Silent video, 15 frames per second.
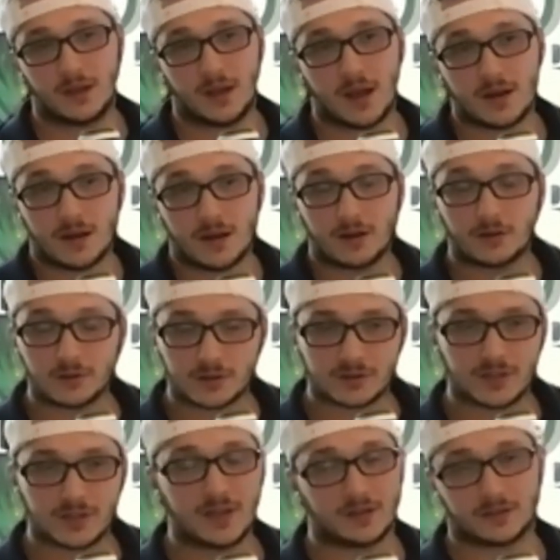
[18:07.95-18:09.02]
And I
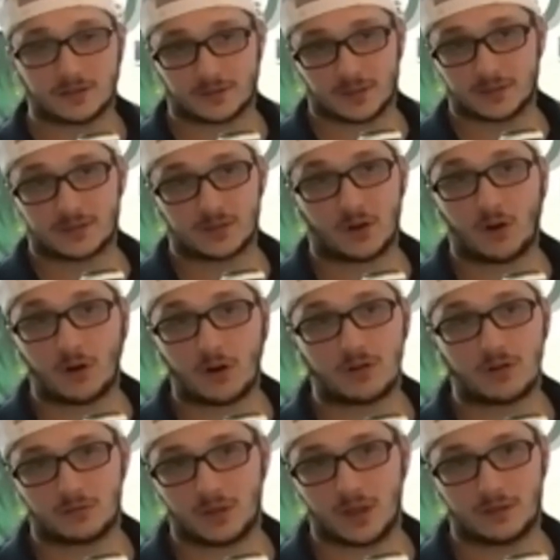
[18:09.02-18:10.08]
understand it's it's
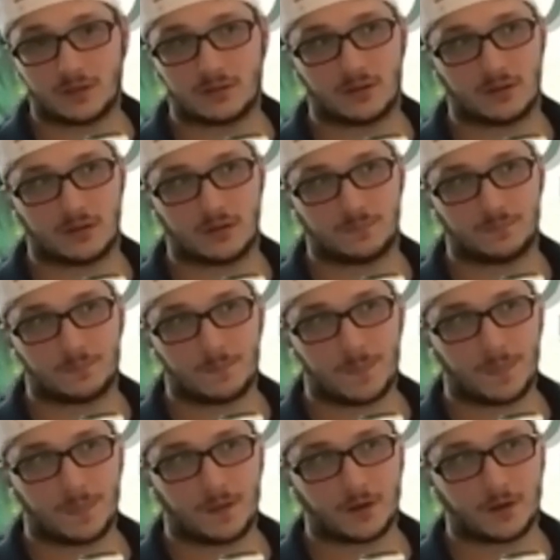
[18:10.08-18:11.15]
hard to let
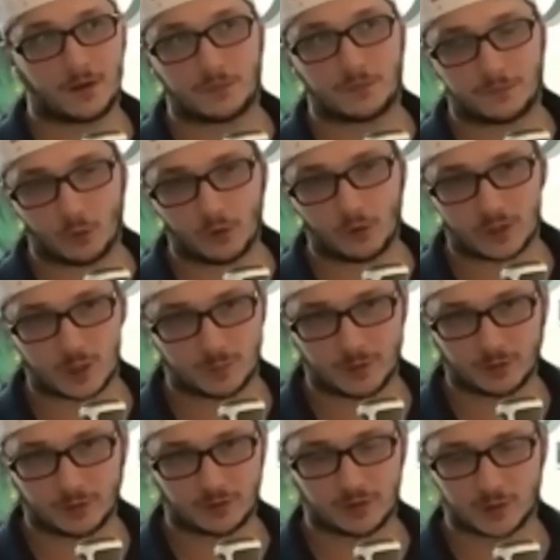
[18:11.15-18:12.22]
a euphoric
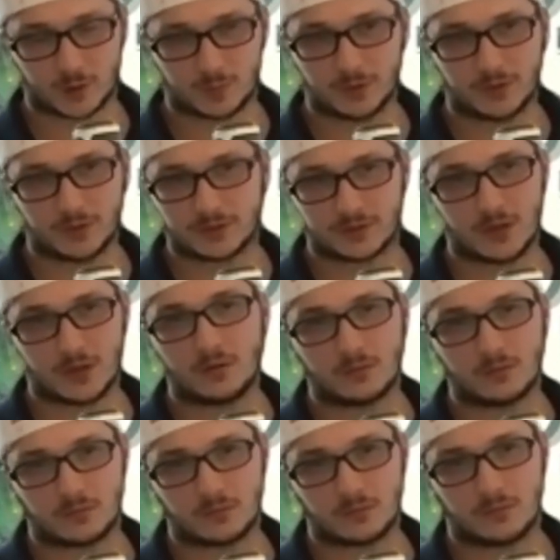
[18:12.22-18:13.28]
spiritual experience go,